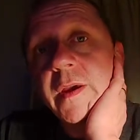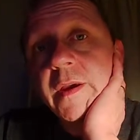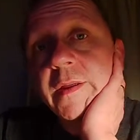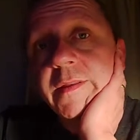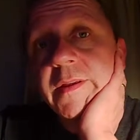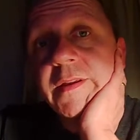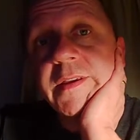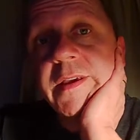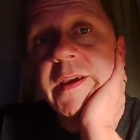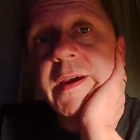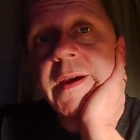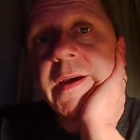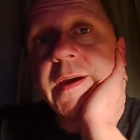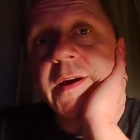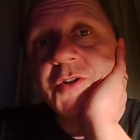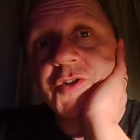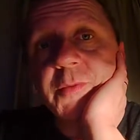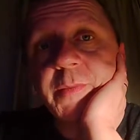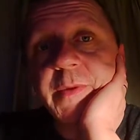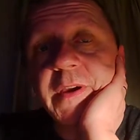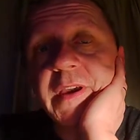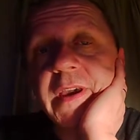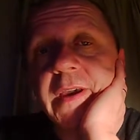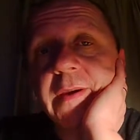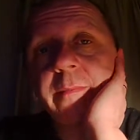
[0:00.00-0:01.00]
yeah, I should
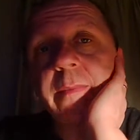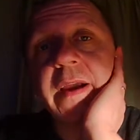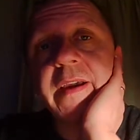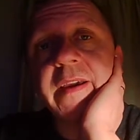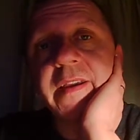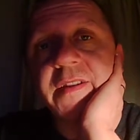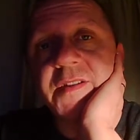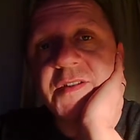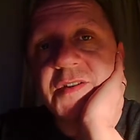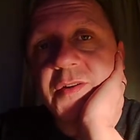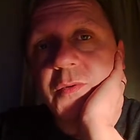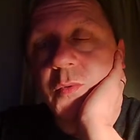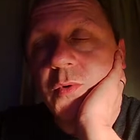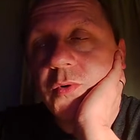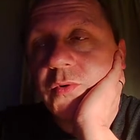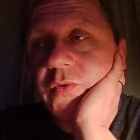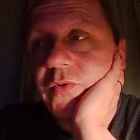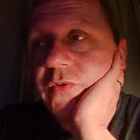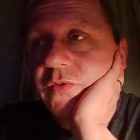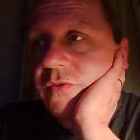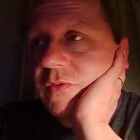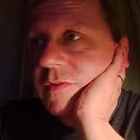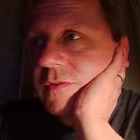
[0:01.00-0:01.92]
be getting back into the woods